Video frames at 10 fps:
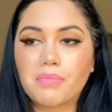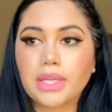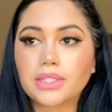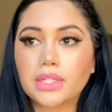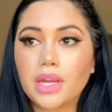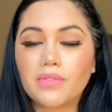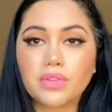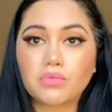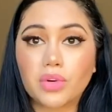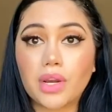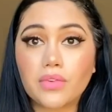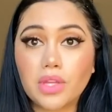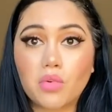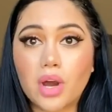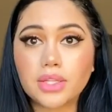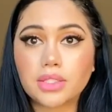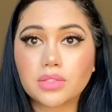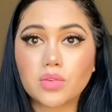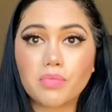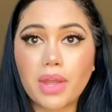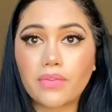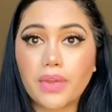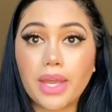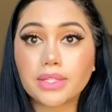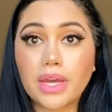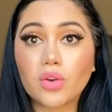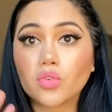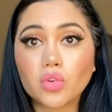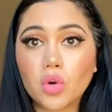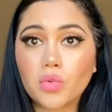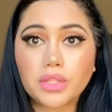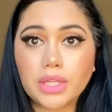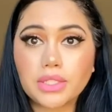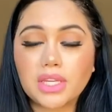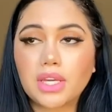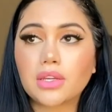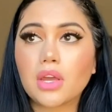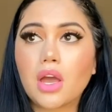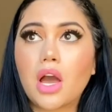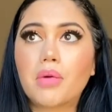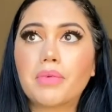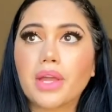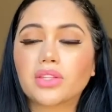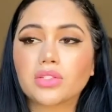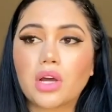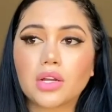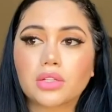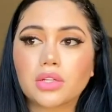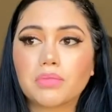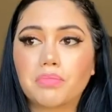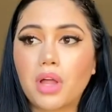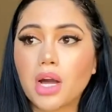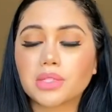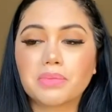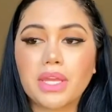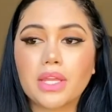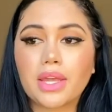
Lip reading: They did whatever they wanted to my face. I don't know what they did. Like, the doctor blocked me.